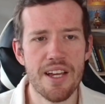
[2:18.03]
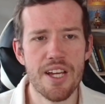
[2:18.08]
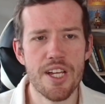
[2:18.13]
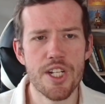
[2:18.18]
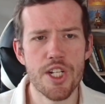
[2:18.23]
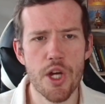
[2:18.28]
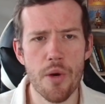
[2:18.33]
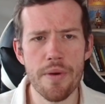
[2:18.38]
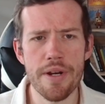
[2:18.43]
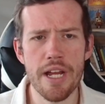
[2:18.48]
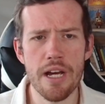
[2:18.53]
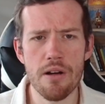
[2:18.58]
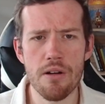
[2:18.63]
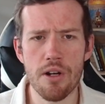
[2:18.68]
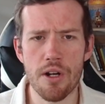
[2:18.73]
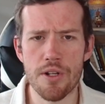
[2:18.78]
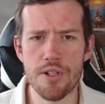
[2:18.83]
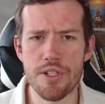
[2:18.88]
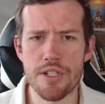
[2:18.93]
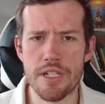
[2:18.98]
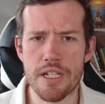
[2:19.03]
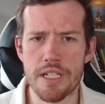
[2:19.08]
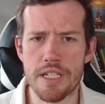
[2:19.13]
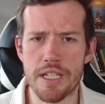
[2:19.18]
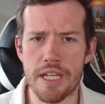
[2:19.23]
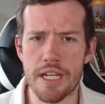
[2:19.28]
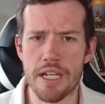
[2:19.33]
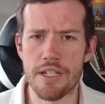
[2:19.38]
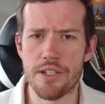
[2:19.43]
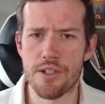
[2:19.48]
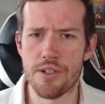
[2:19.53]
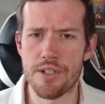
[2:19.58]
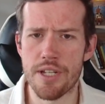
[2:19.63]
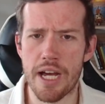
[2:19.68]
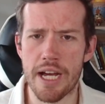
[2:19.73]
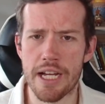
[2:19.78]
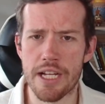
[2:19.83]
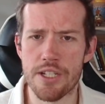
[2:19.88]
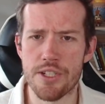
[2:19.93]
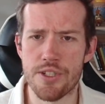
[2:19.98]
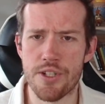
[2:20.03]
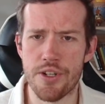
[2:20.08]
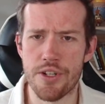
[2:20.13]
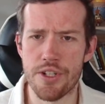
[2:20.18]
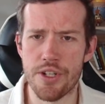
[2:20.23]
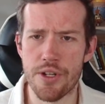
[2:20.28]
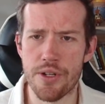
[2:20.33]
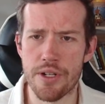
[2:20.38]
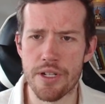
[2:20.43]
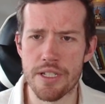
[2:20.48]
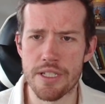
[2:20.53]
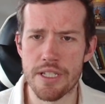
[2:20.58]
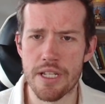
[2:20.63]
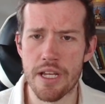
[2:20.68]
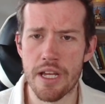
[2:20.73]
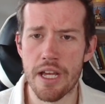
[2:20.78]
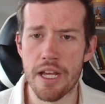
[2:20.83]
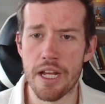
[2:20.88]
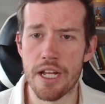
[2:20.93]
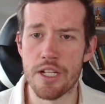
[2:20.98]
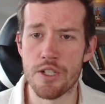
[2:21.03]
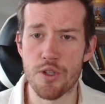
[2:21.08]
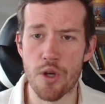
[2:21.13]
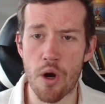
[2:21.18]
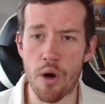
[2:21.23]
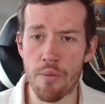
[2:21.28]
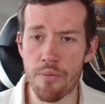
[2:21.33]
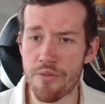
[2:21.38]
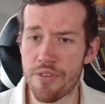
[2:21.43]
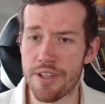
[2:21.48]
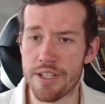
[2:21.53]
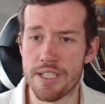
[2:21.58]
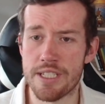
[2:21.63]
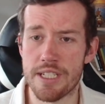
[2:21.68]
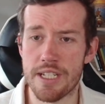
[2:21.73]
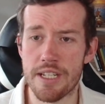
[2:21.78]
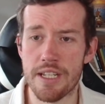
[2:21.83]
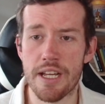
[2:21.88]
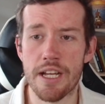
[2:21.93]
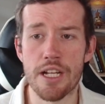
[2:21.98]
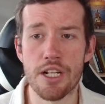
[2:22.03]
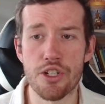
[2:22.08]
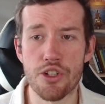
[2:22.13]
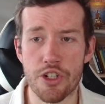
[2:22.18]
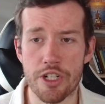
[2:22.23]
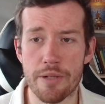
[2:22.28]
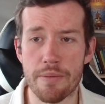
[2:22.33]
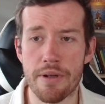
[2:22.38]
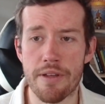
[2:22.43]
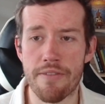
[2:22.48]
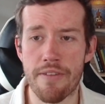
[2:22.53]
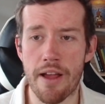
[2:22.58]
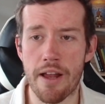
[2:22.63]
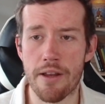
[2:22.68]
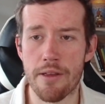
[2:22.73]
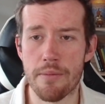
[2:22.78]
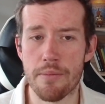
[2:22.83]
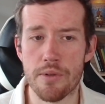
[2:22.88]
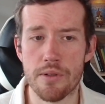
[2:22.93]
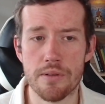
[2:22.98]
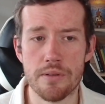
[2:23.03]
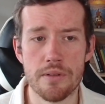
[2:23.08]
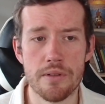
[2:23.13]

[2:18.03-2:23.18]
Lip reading: Knowing how close you need to get to target certain units is obviously incredibly valuable.